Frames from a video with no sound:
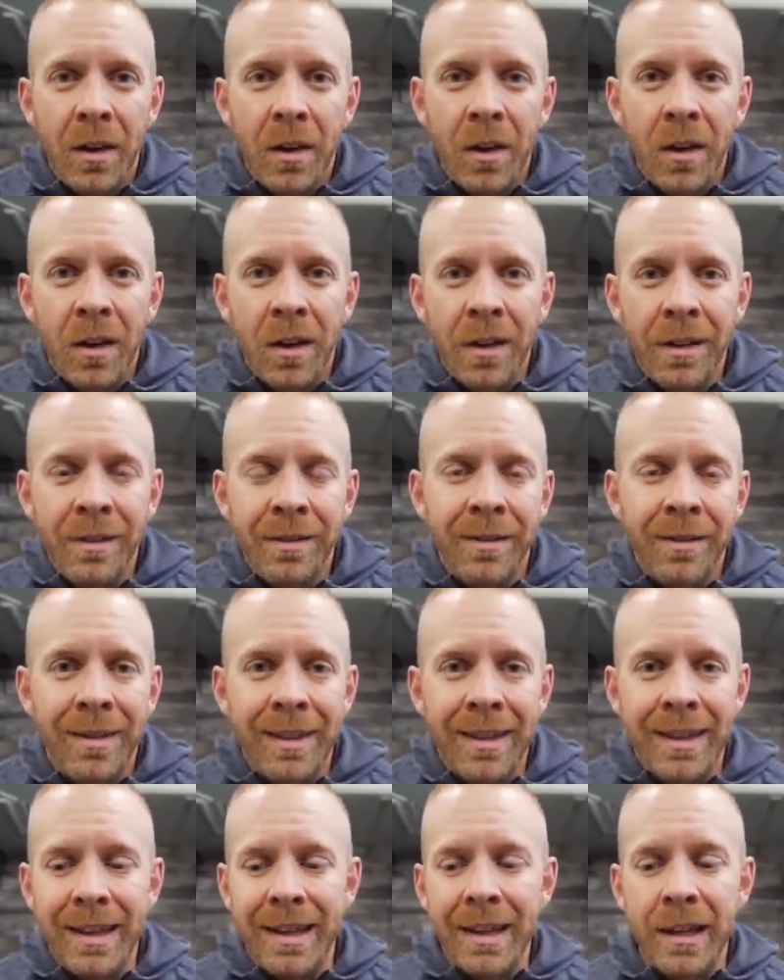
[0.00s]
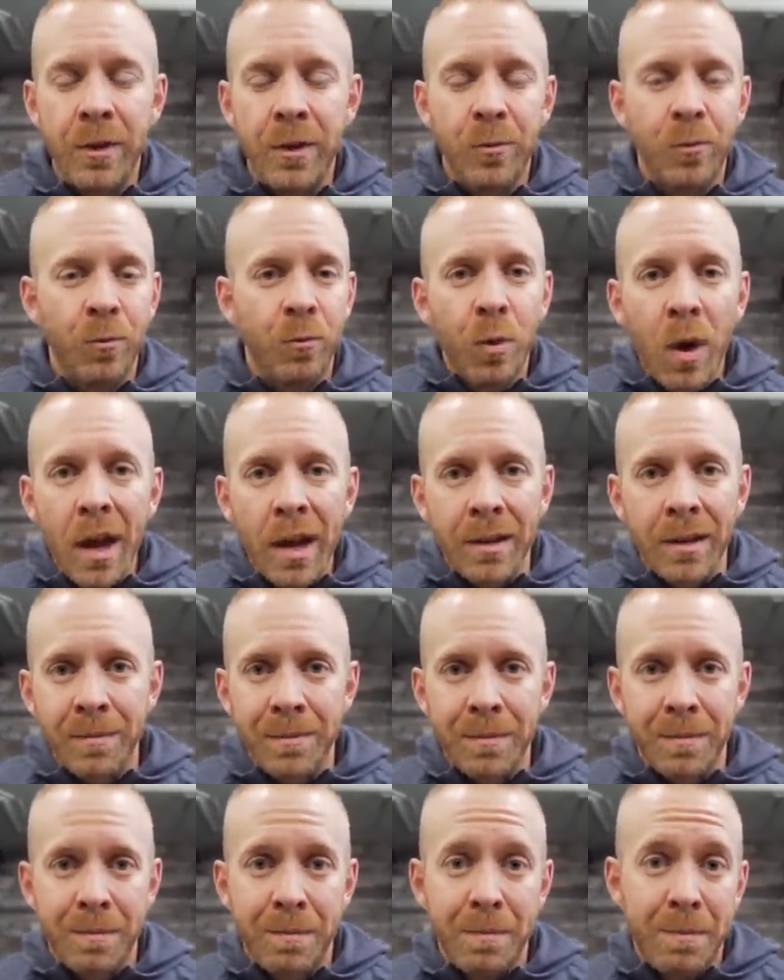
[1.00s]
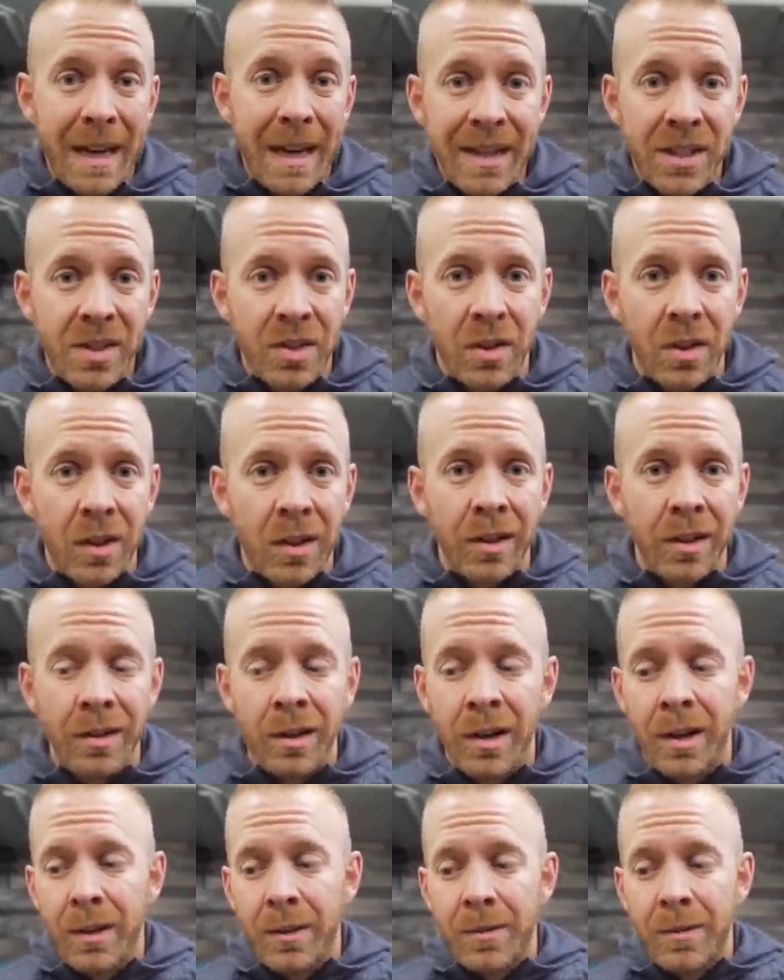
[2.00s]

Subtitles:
on the run based on